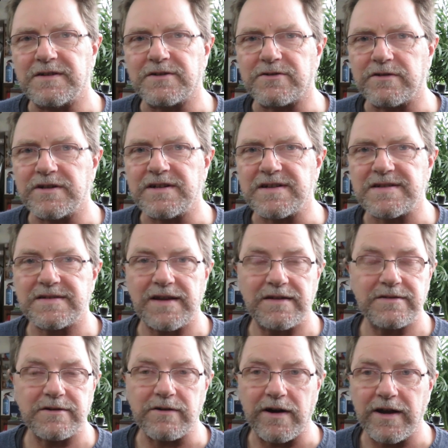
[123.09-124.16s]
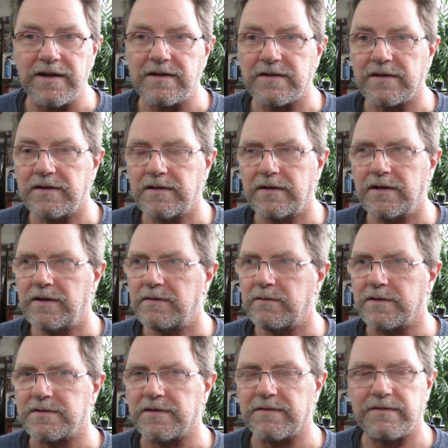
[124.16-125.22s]
degrees centigrade,
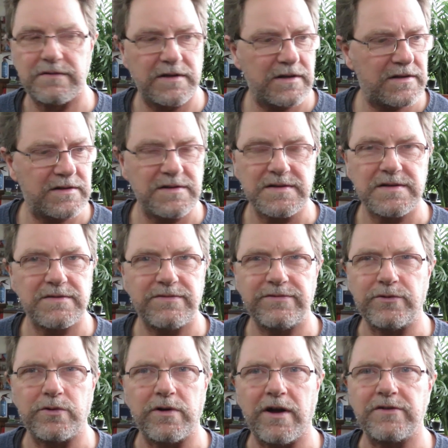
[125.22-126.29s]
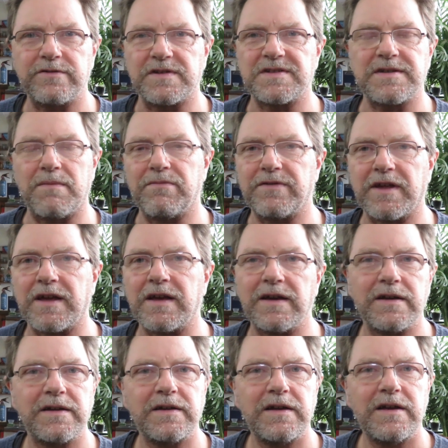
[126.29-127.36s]
which I think is 400 something
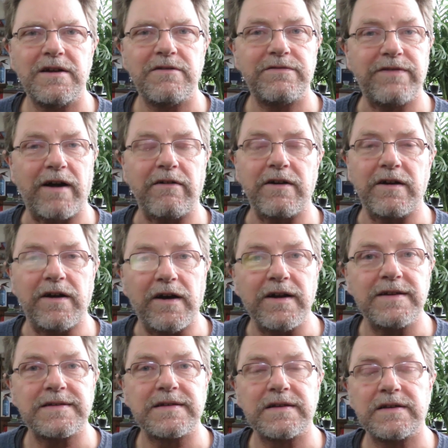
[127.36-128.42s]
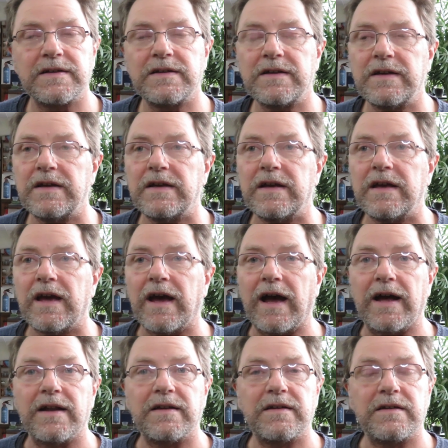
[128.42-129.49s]
Fahrenheit.
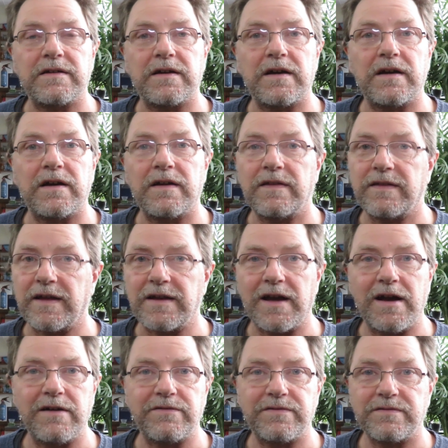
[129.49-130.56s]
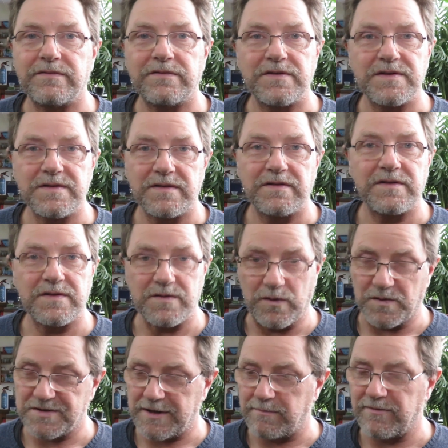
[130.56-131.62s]
And they have,
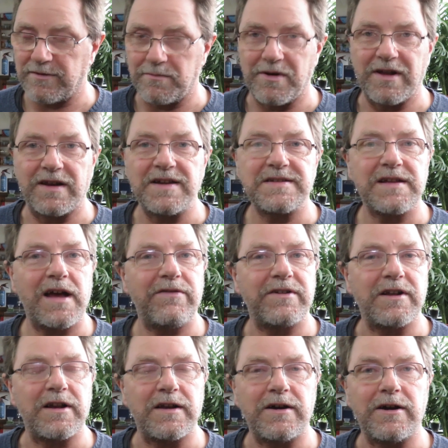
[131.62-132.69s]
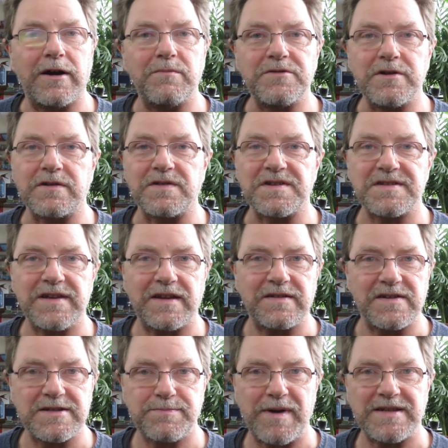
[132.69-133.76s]
or some of them at least, have an alarm. You can
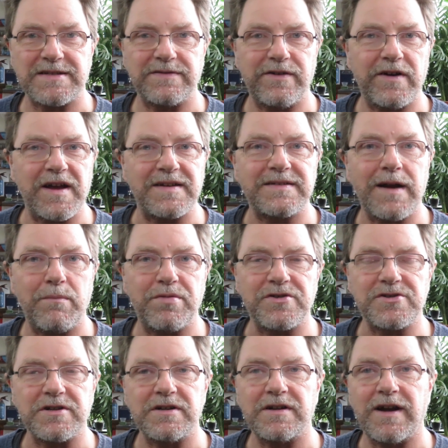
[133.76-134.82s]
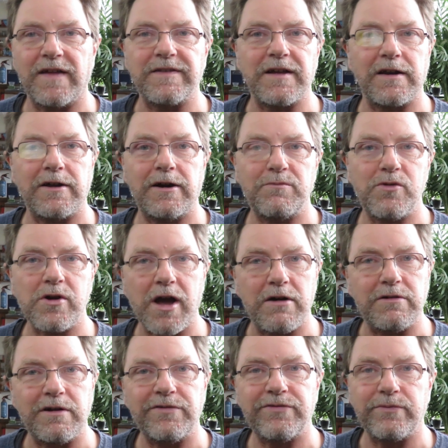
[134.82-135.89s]
specify a temperature and the alarm will
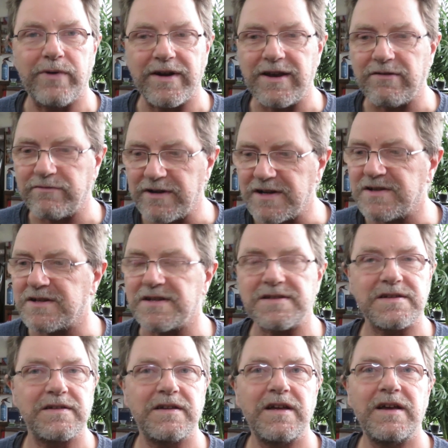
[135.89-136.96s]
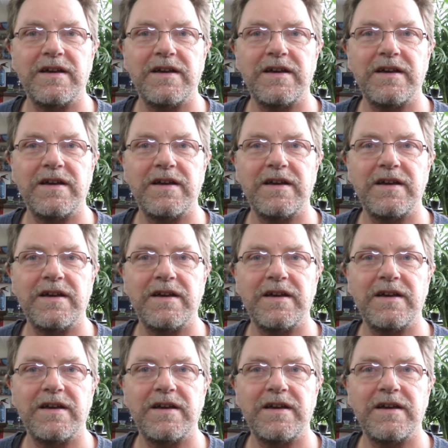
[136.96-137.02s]
go off when it reaches